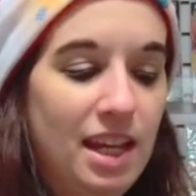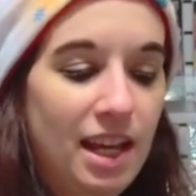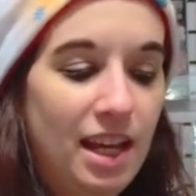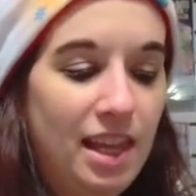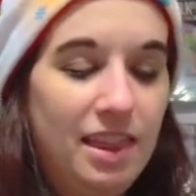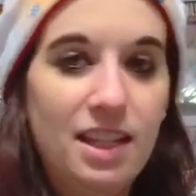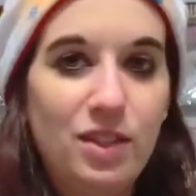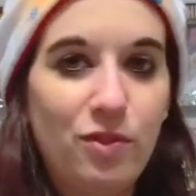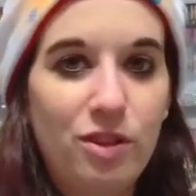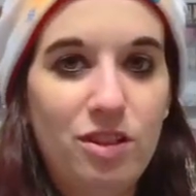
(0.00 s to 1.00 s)
Uh, thanks
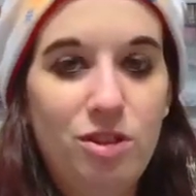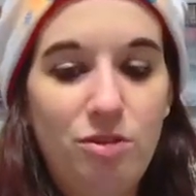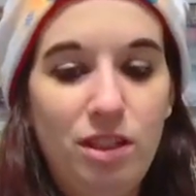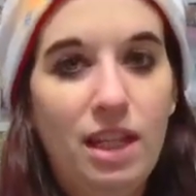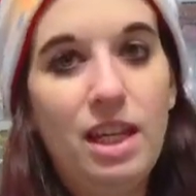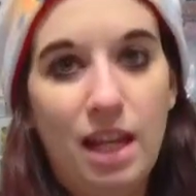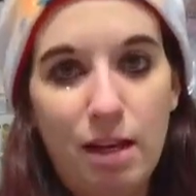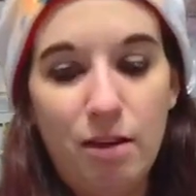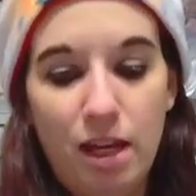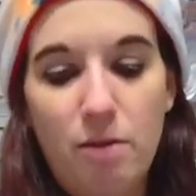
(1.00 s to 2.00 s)
for tuning in,
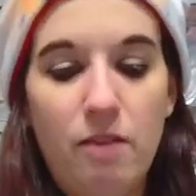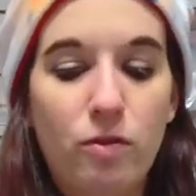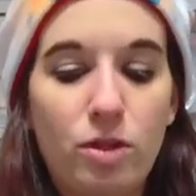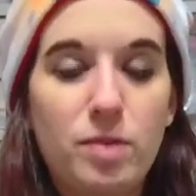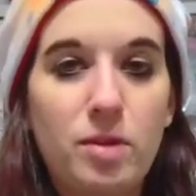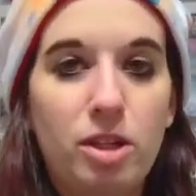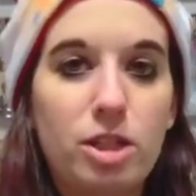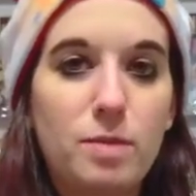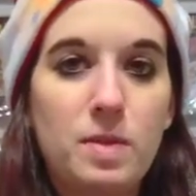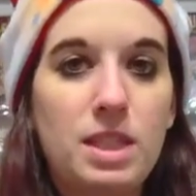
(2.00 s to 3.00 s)
and and of course, Merry
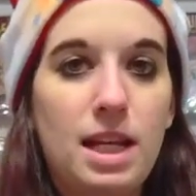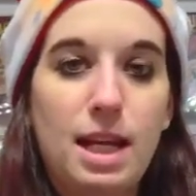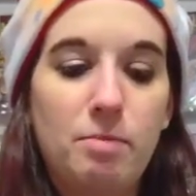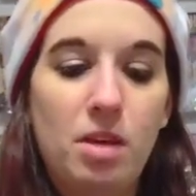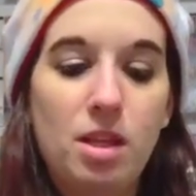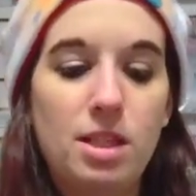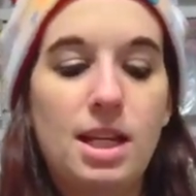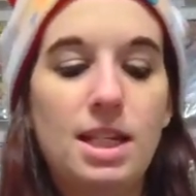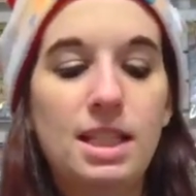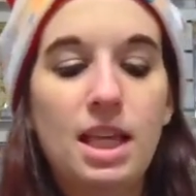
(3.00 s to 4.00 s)
Christmas and Happy
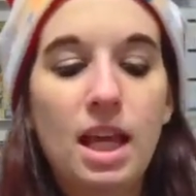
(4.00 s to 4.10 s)
Holidays.